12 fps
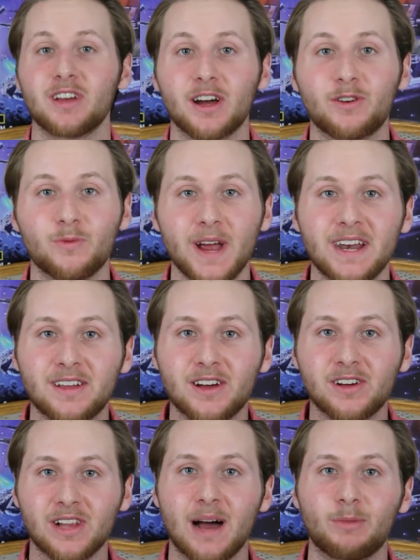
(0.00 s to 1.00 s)
a great
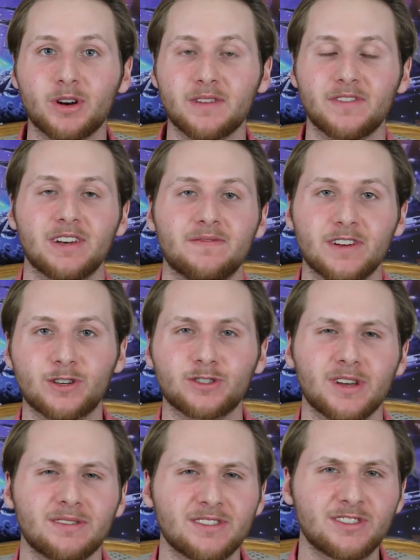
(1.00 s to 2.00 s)
conglomerate of individuals.
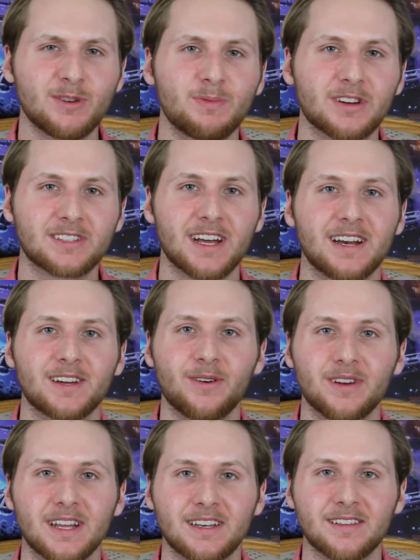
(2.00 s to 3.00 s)
So I was super excited
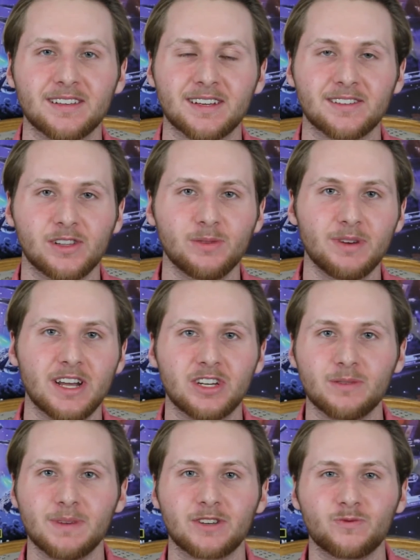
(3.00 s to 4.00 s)
going into this because
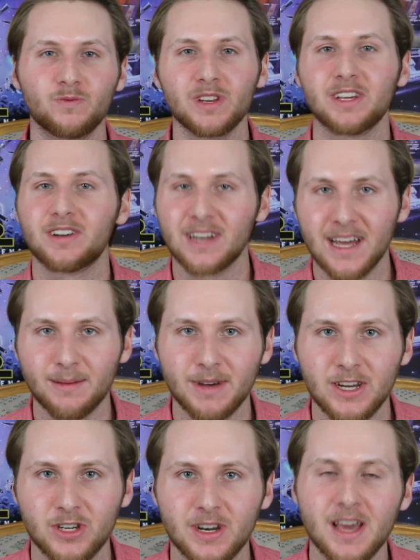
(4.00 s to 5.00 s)
Illumination makes really good
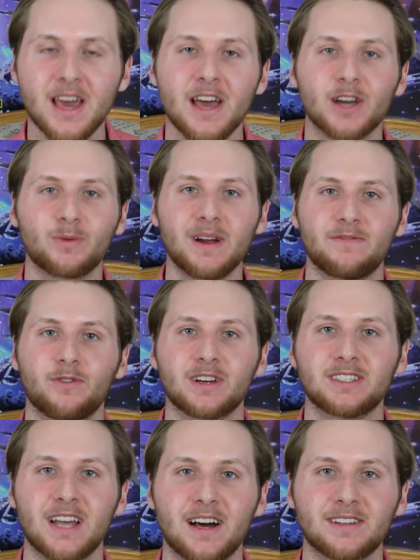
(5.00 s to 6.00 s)
animation, great voice
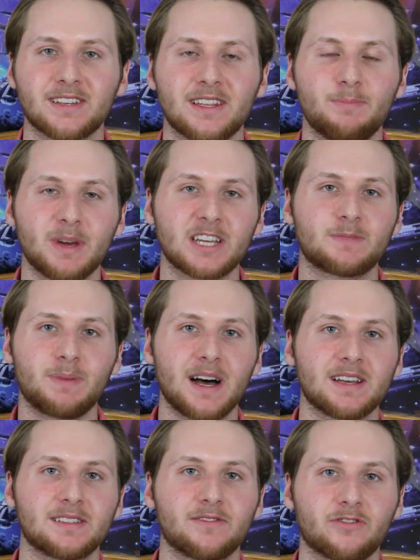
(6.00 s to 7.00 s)
talents, and the biggest
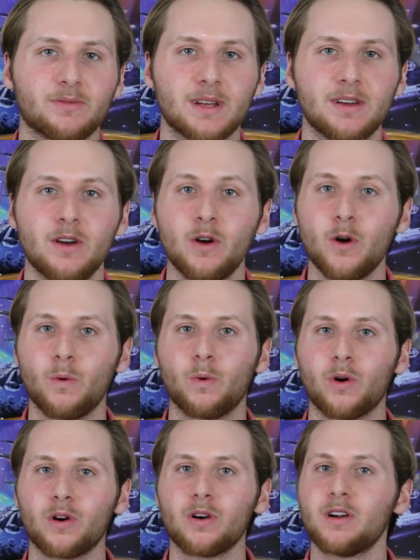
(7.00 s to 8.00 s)
positive for me
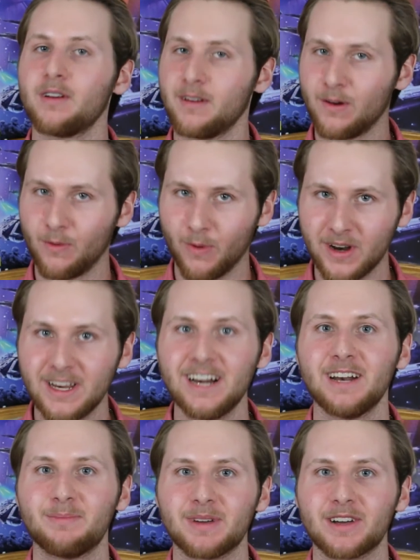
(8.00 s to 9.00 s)
were what
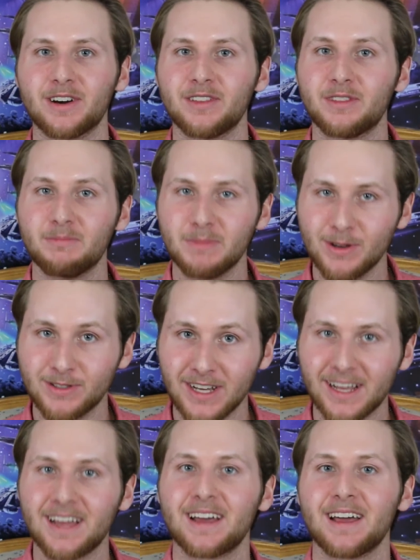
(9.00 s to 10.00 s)
needed to be good, the
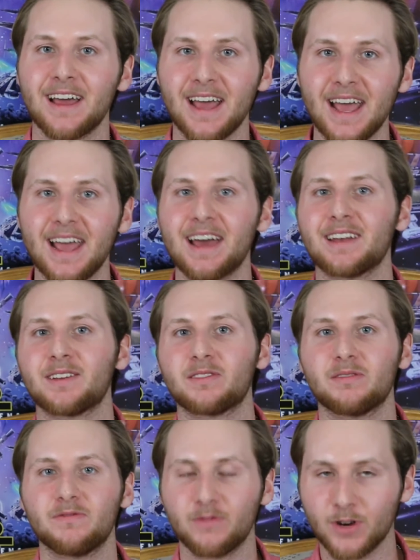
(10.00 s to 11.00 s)
music, and
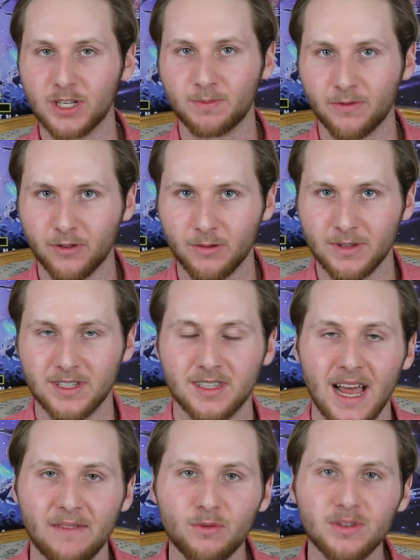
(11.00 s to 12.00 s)
the voice performances.
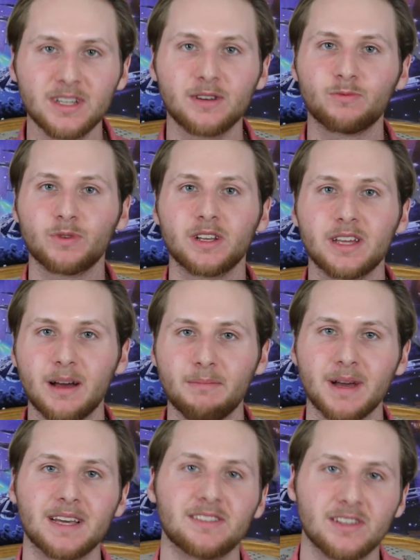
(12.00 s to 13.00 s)
Everyone did a really
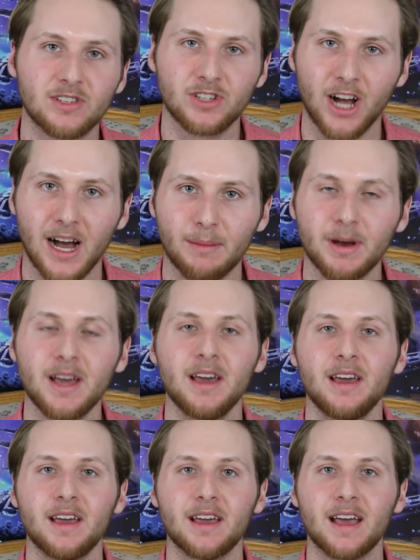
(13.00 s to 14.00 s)
amazing job
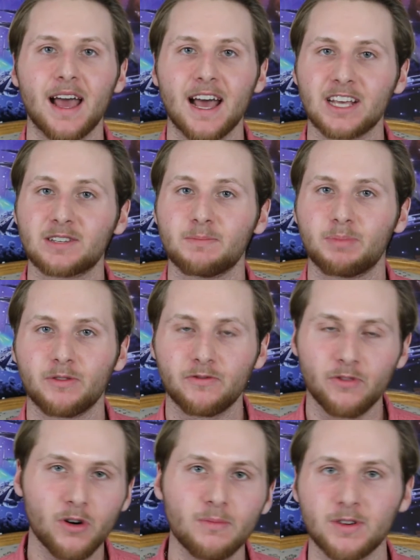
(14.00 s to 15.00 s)
as
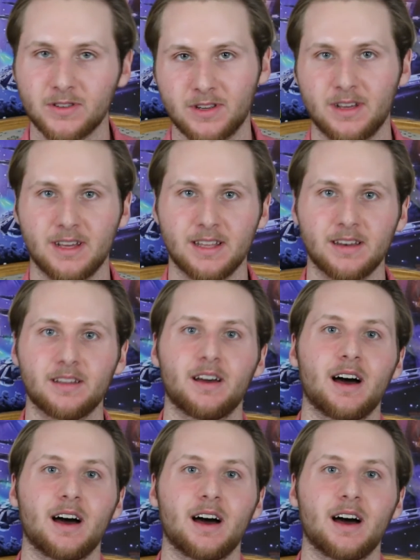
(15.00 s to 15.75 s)
performers in